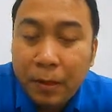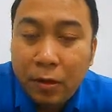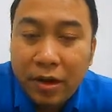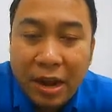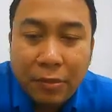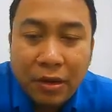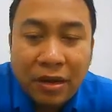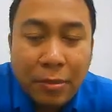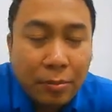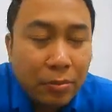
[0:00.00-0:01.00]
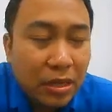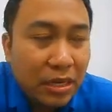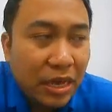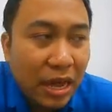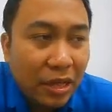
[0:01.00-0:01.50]
Alright, remember,
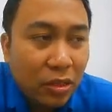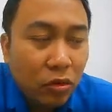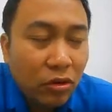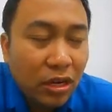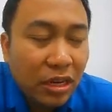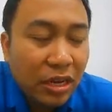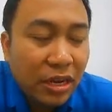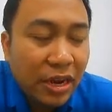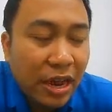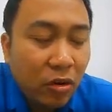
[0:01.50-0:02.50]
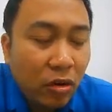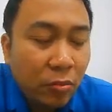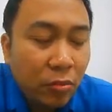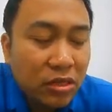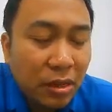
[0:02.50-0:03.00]
yeah, I told you earlier that
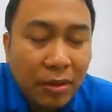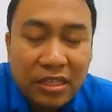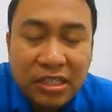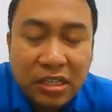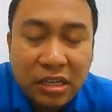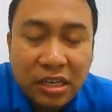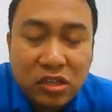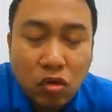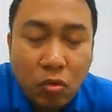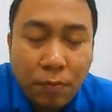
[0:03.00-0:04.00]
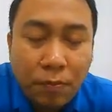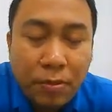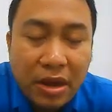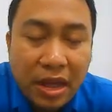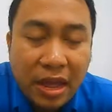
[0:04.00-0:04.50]
Bursa Malaysia is
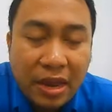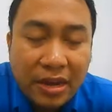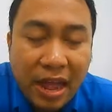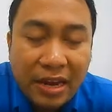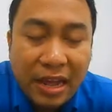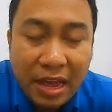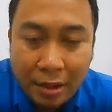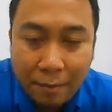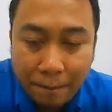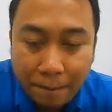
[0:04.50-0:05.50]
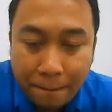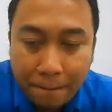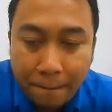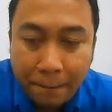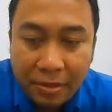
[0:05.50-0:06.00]
open at 9 a.m.
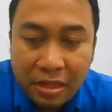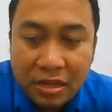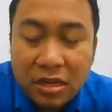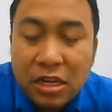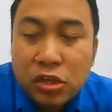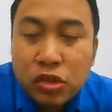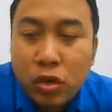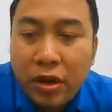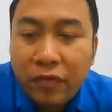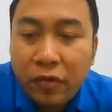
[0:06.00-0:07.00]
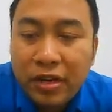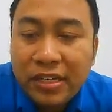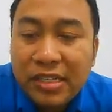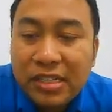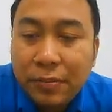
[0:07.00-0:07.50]
Yeah, so therefore
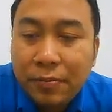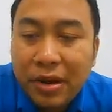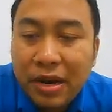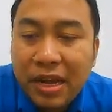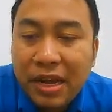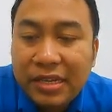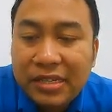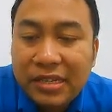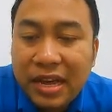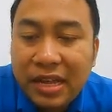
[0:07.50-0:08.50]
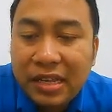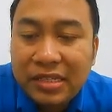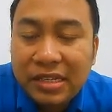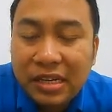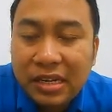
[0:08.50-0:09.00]
this is the price
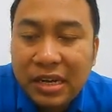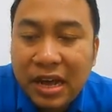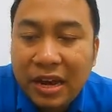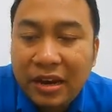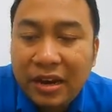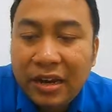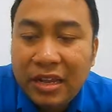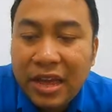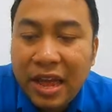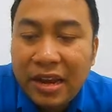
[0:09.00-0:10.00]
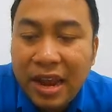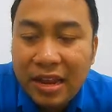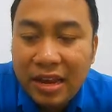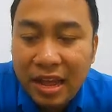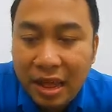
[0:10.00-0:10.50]
that currently at
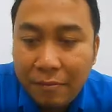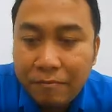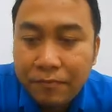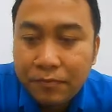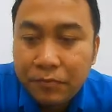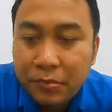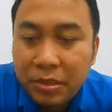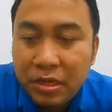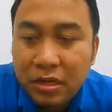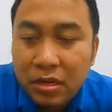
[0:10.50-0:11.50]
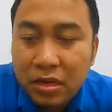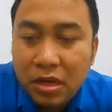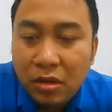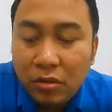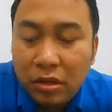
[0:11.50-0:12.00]
9 a.m. Yeah,
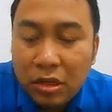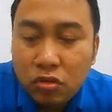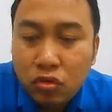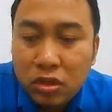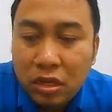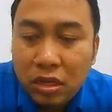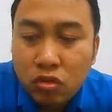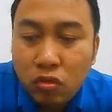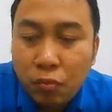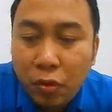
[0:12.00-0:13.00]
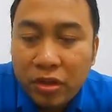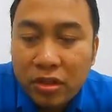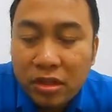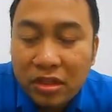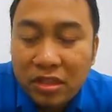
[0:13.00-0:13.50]
okay, to
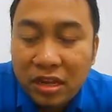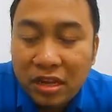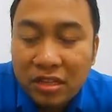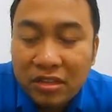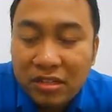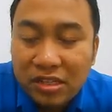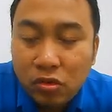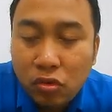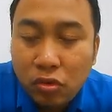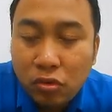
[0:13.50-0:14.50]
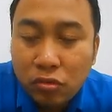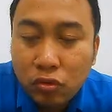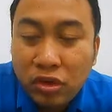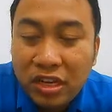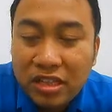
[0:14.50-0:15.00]
2.30,
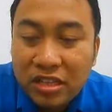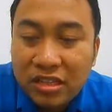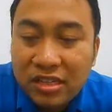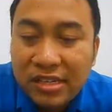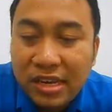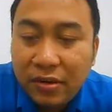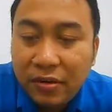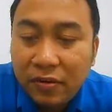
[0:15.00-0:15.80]
2 ringgit 30 cent,